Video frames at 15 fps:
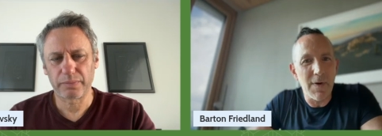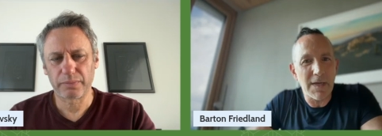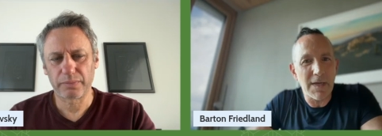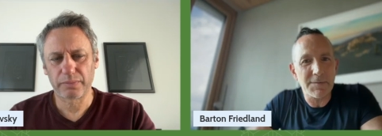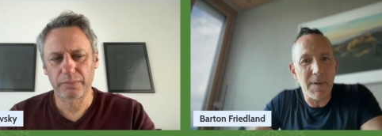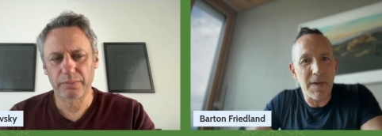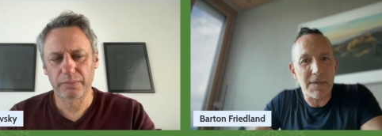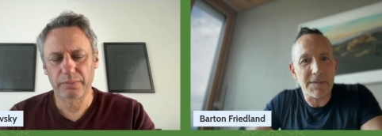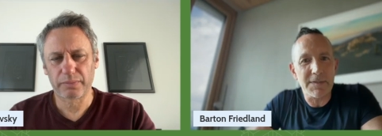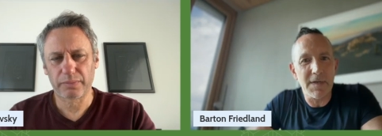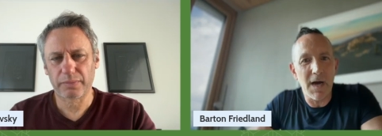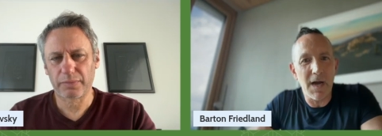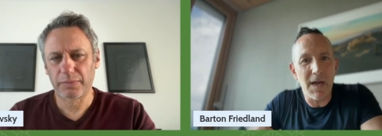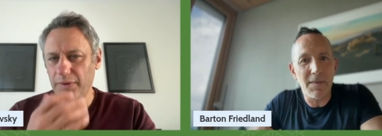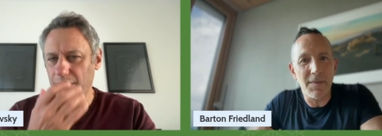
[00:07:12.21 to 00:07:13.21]
Speaker 1: aspects that
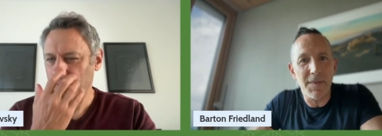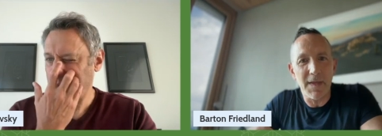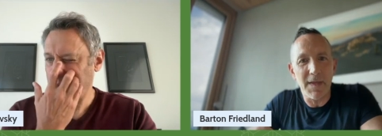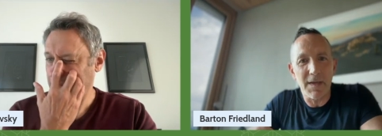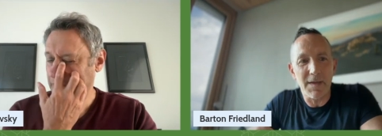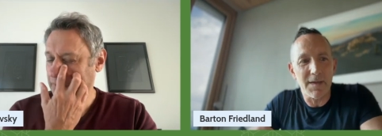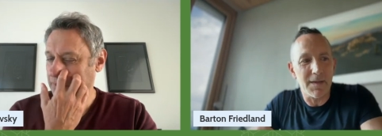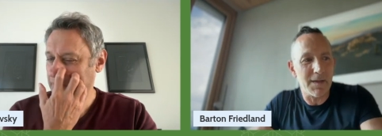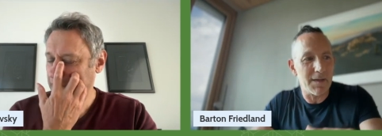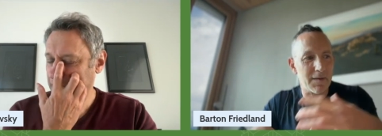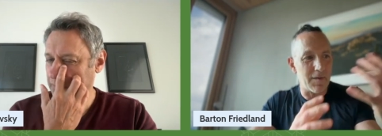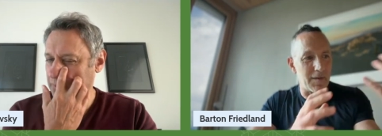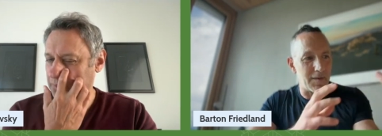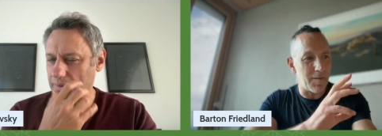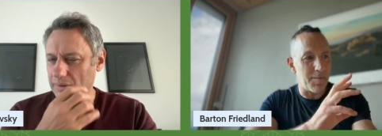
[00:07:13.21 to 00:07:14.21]
I think
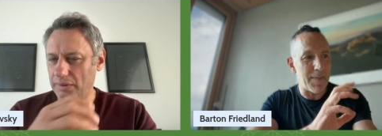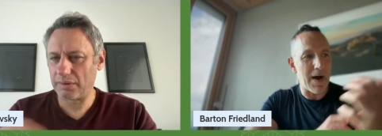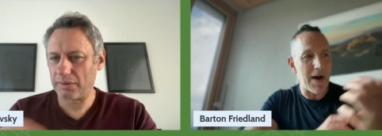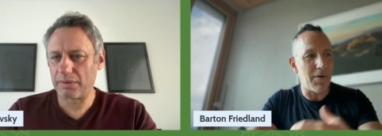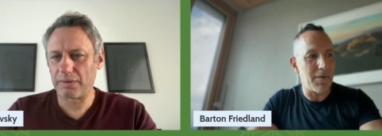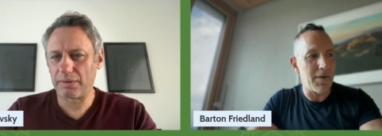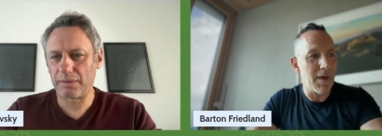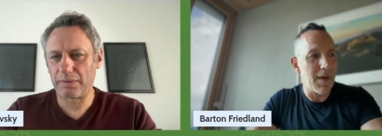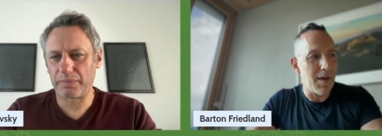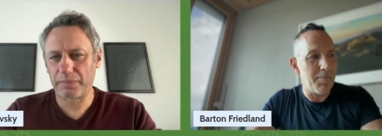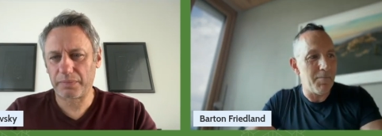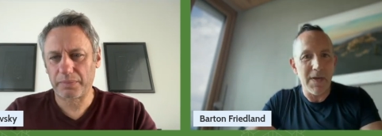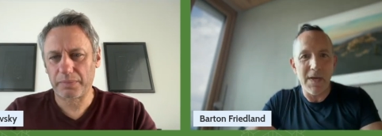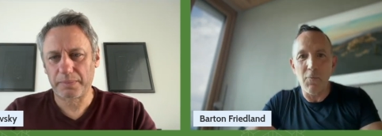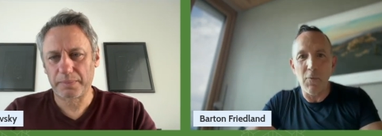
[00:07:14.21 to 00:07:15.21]
it's, it's about
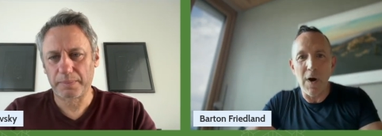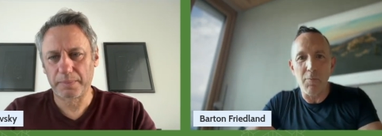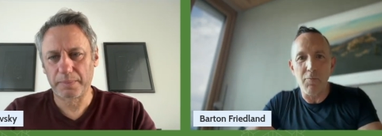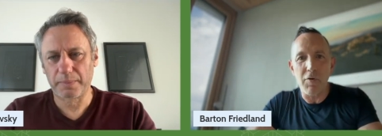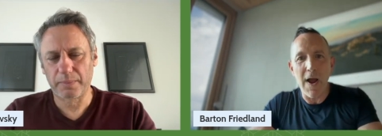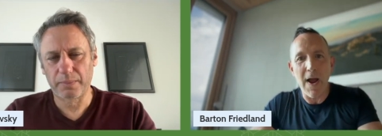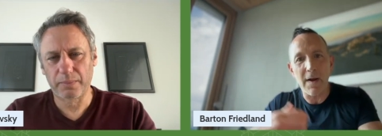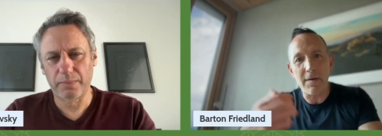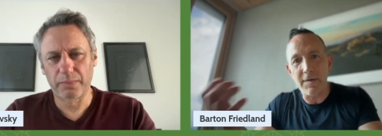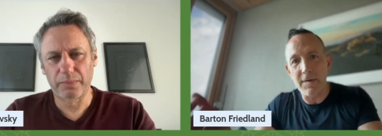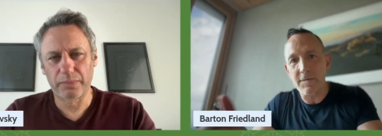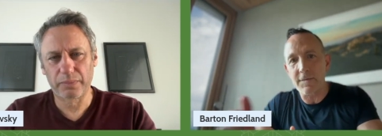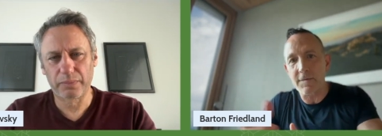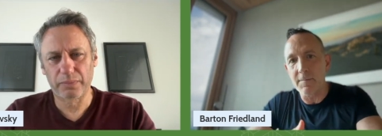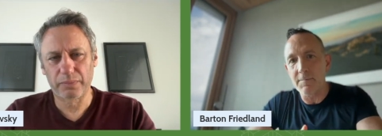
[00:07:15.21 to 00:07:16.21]
being well
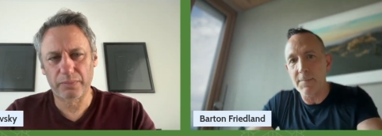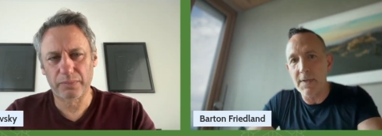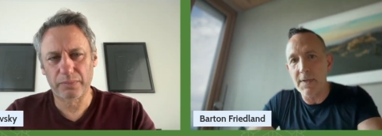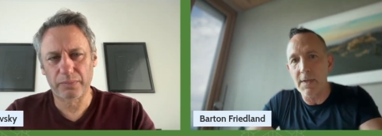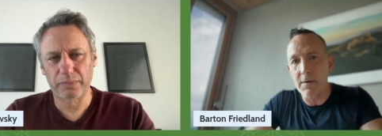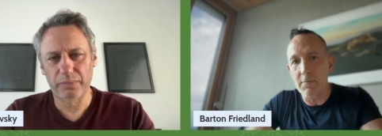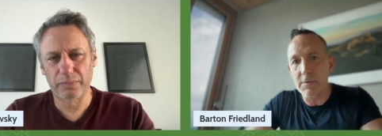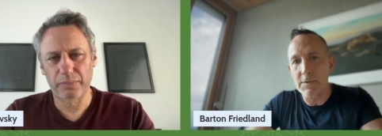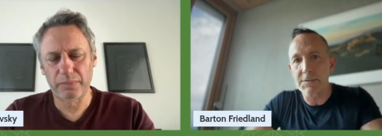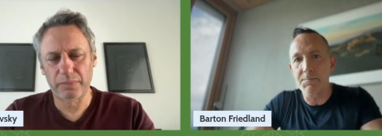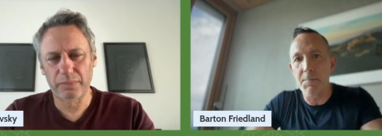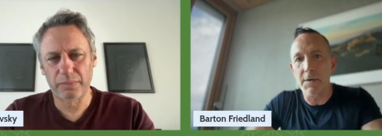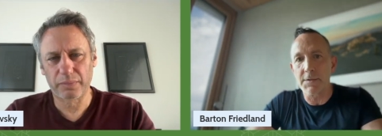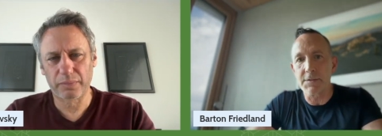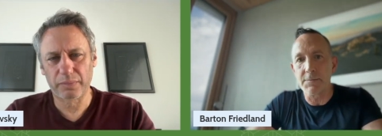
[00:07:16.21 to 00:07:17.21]
practiced and being
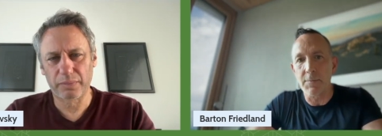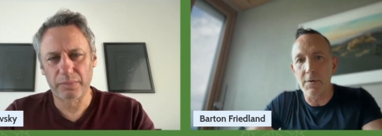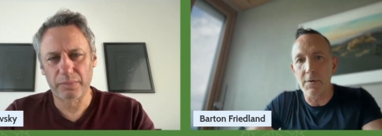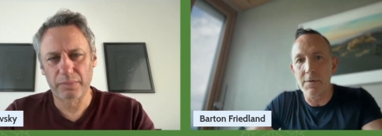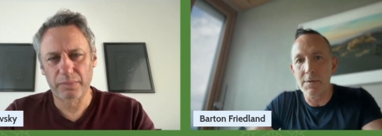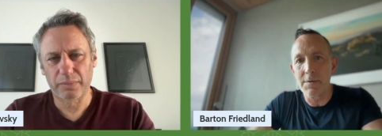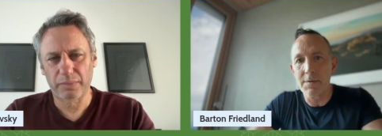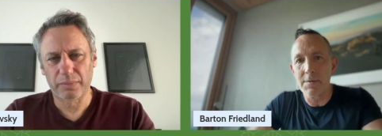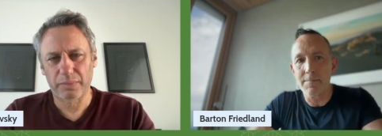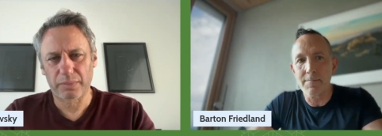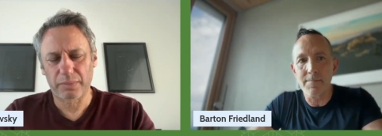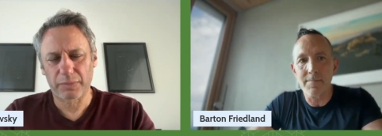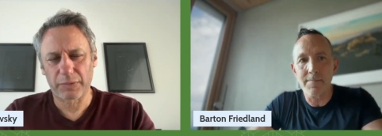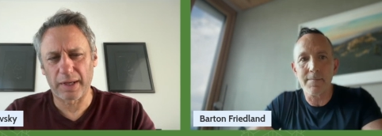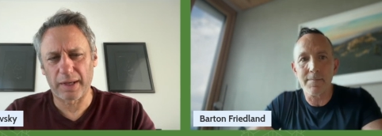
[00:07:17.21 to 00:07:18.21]
responsible.
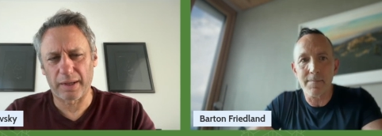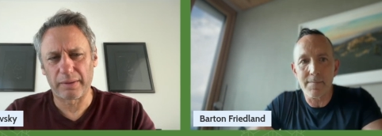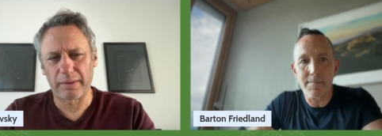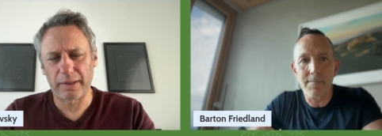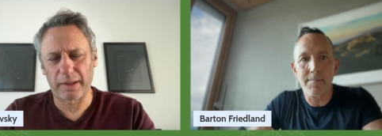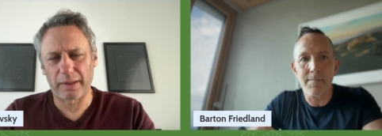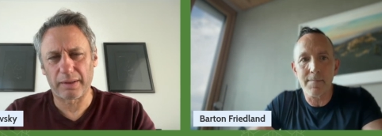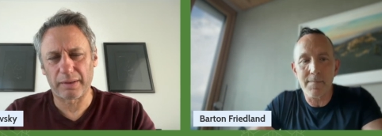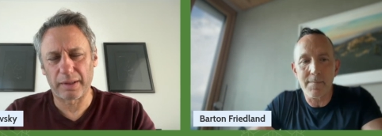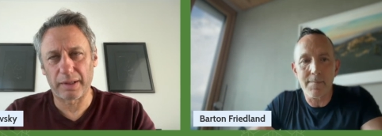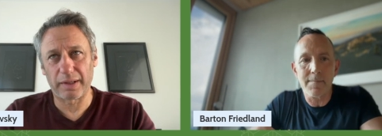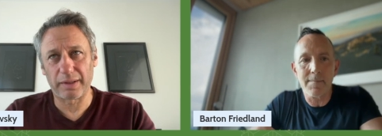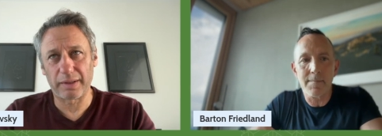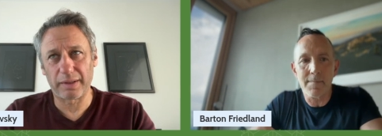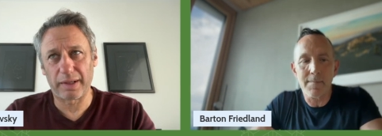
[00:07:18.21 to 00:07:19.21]
Speaker 2: Yeah, yeah.
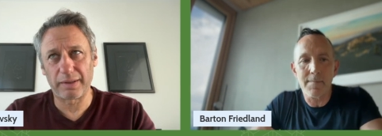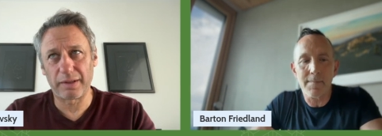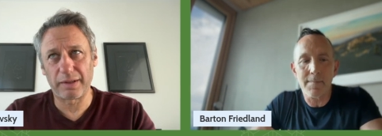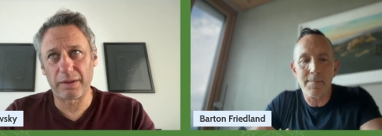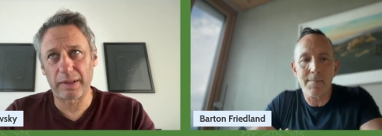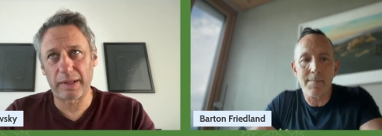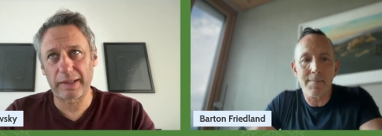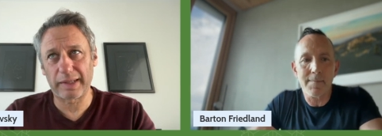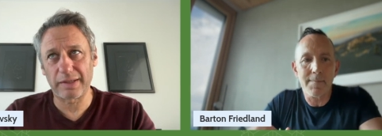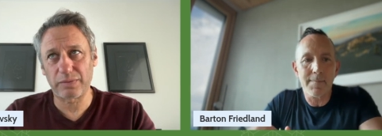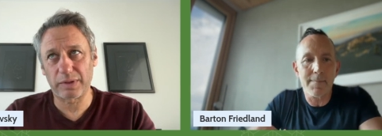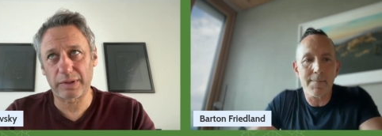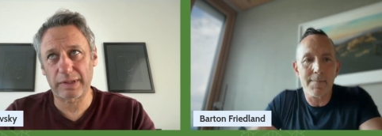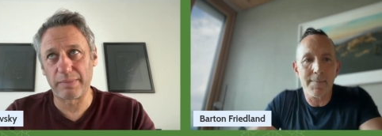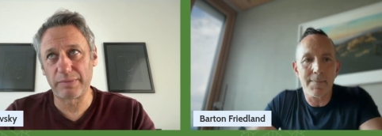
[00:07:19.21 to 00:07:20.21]
I, I, you know, I guess
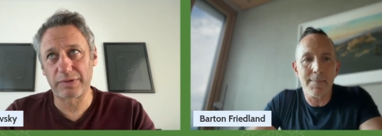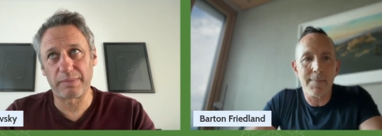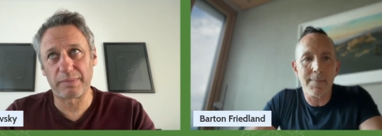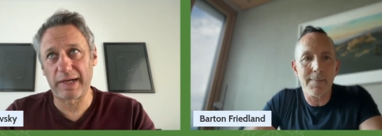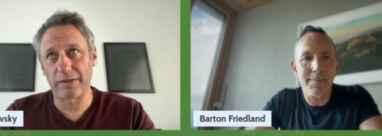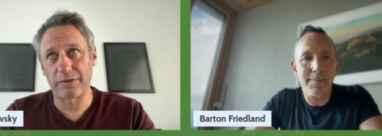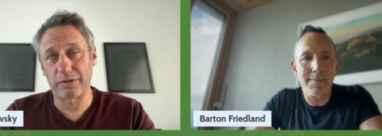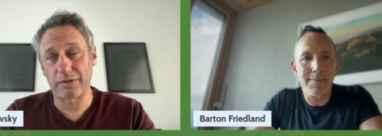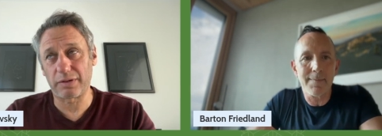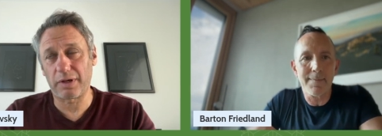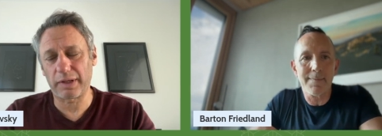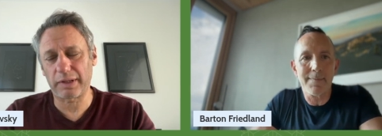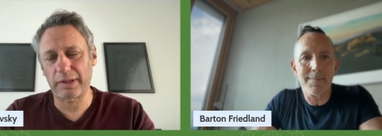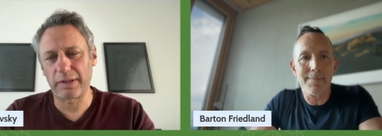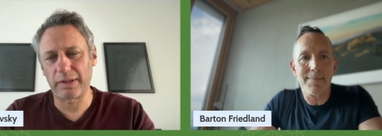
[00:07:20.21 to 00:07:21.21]
what comes to mind as you're
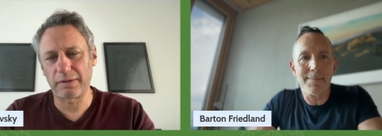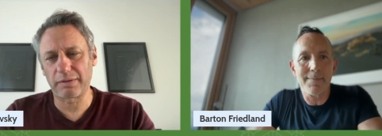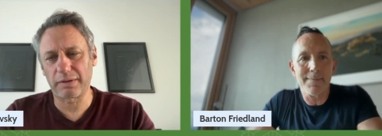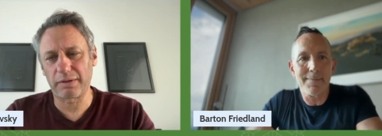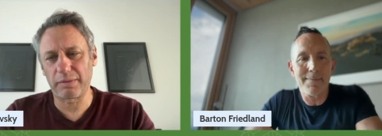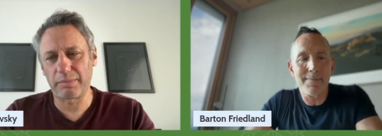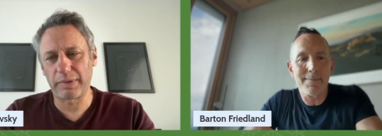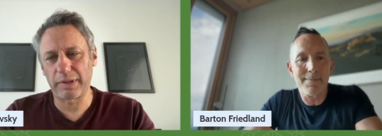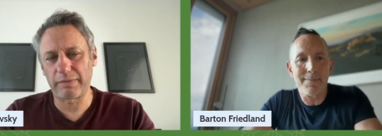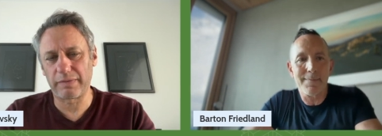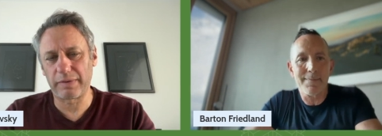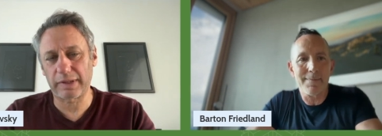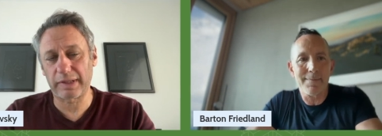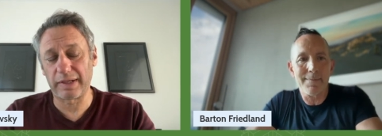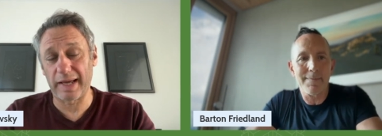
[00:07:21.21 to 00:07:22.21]
talking is a little bit of
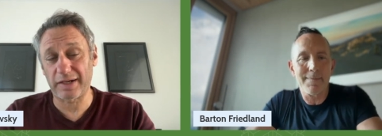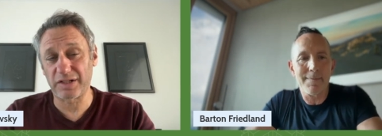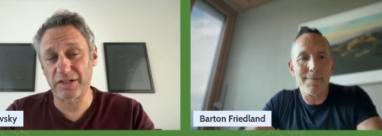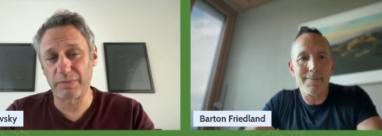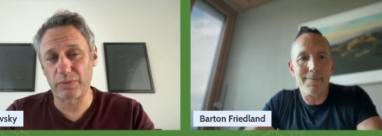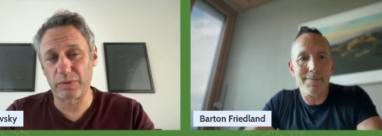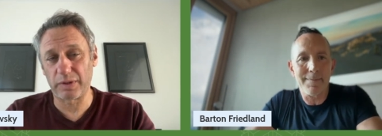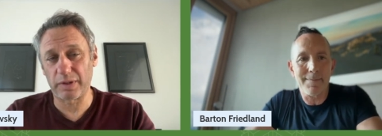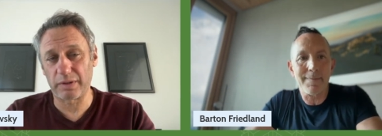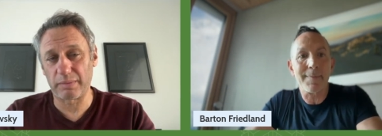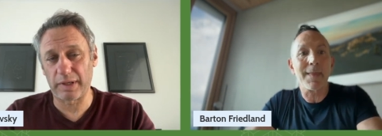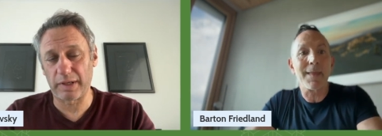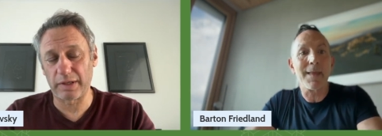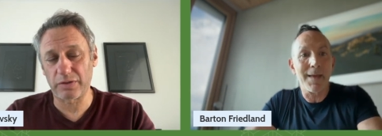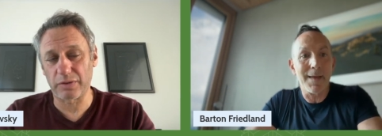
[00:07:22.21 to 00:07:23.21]
the connection between other
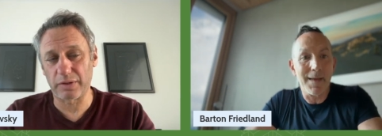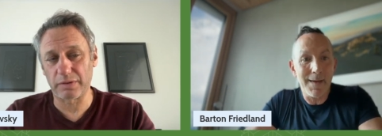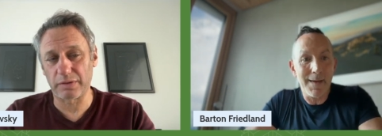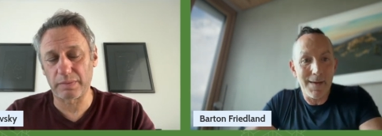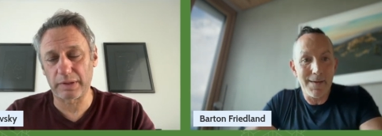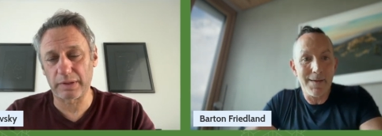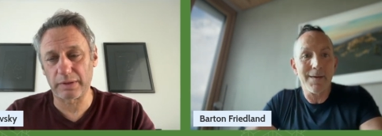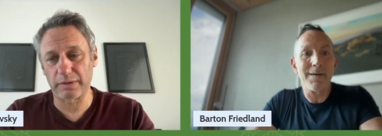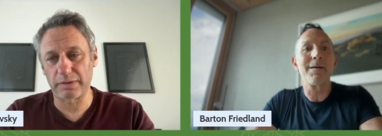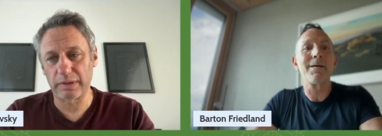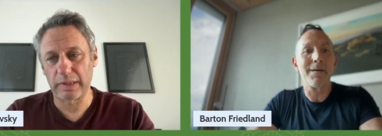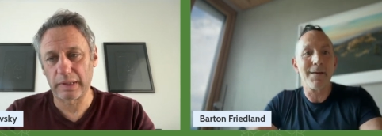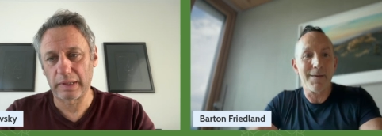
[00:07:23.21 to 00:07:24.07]
mantras because,